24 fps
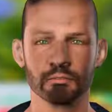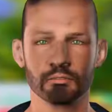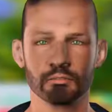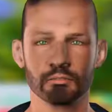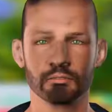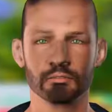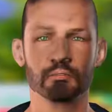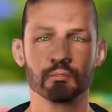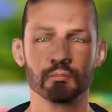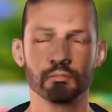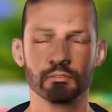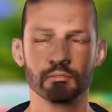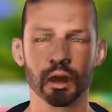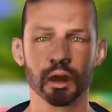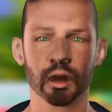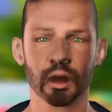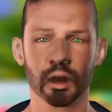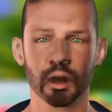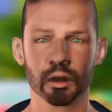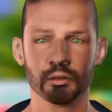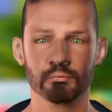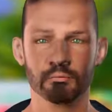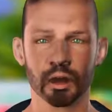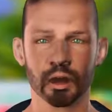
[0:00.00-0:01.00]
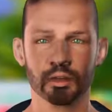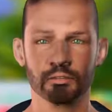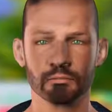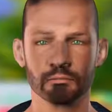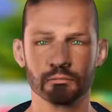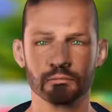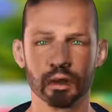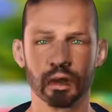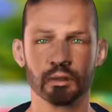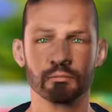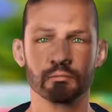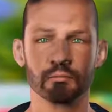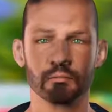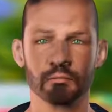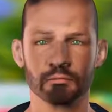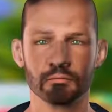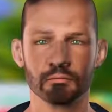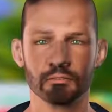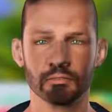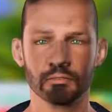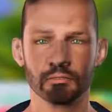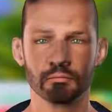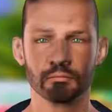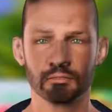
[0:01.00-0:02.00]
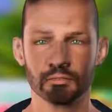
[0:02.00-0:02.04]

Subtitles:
There's only one God. Worship Him.